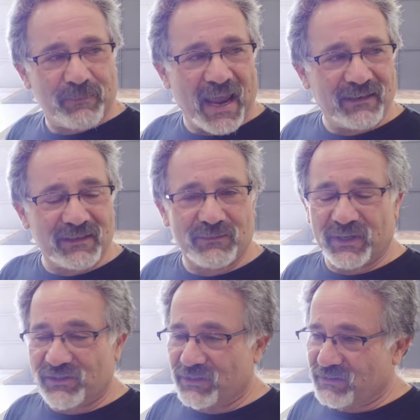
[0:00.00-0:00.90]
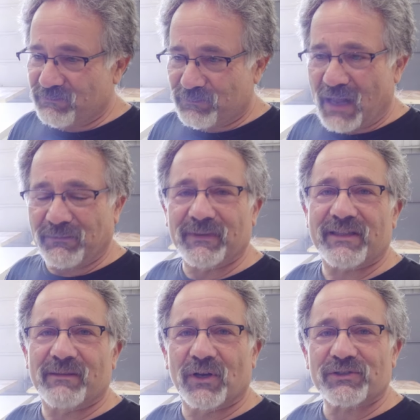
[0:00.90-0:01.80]
painted, which is probably
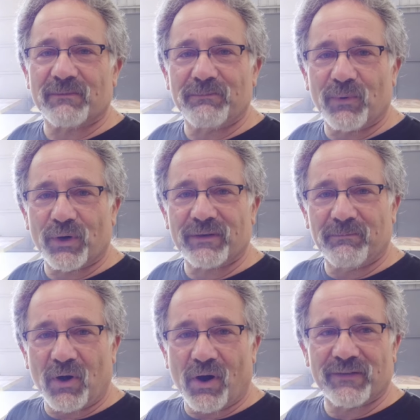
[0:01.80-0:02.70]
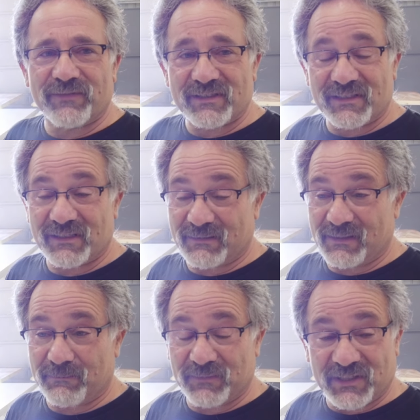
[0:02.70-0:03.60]
the most important part of this,
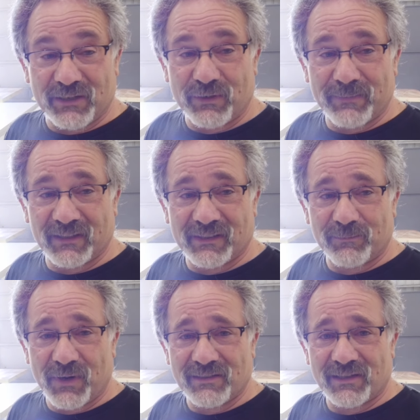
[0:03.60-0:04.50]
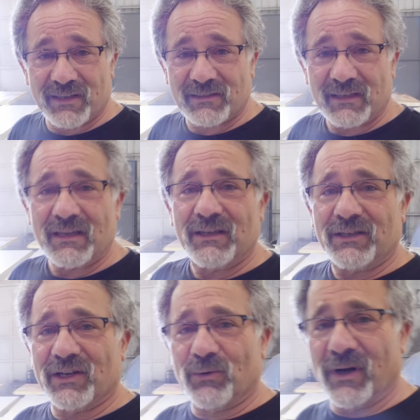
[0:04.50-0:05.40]
the scenery building process.
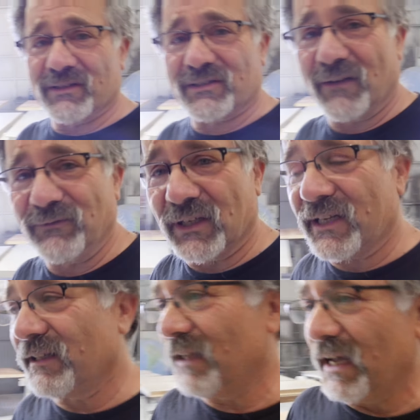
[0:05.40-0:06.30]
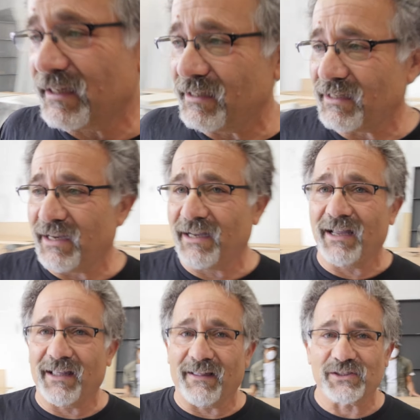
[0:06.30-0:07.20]
You don't want stuff looking like
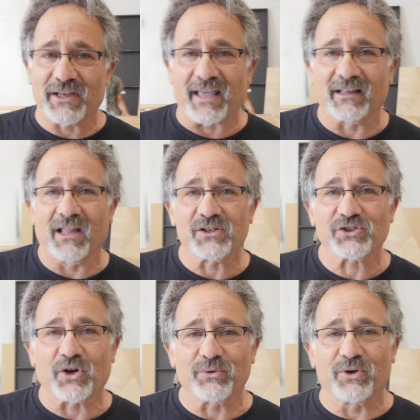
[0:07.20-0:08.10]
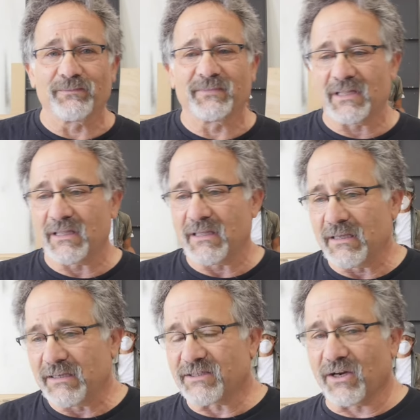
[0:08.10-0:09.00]
a catalog showroom.
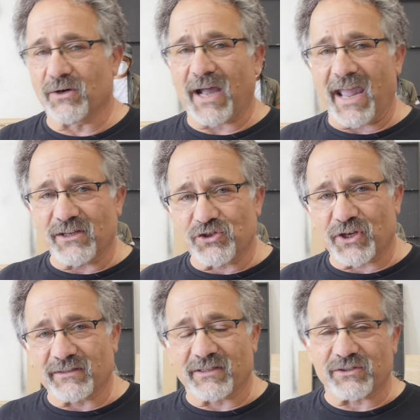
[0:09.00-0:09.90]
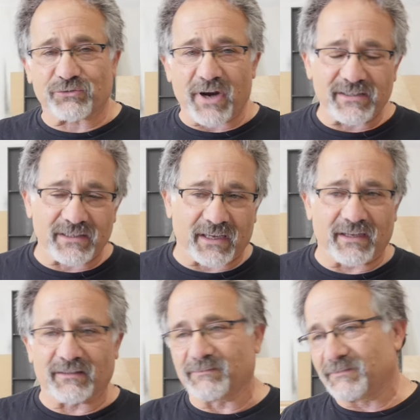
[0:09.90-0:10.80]
So aging,
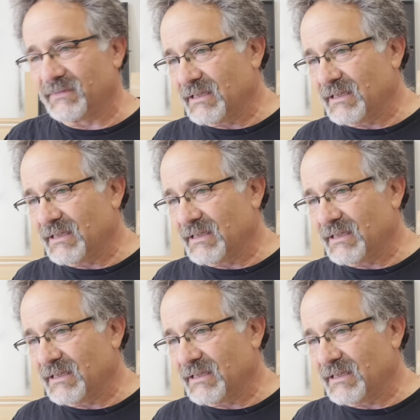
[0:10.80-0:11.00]
distressing